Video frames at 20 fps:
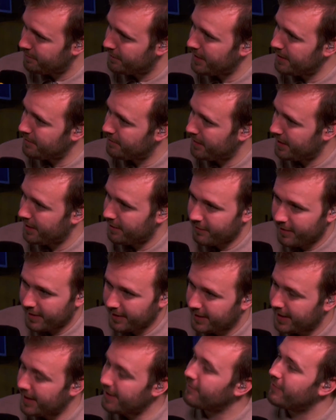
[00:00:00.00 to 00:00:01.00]
to beat Peter
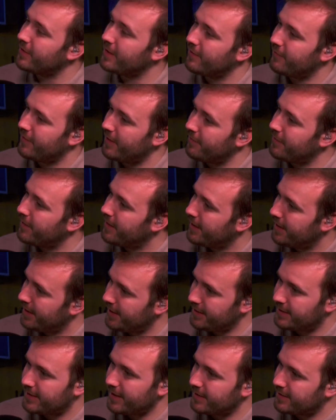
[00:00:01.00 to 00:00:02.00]
Wright, get rid of him.
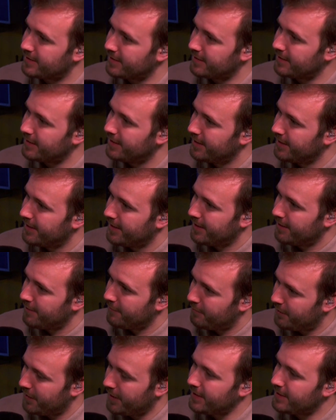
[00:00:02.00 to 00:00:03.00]
He doesn't.
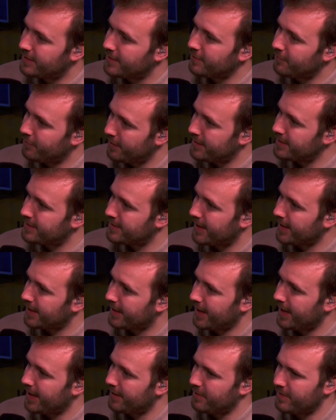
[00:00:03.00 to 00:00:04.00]
Peter wins that
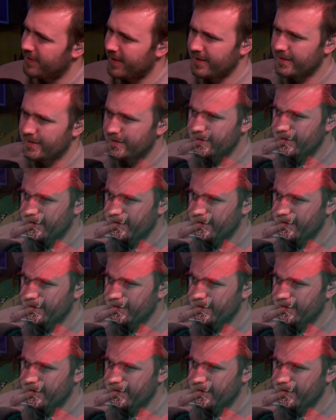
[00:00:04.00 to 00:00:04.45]
game, and then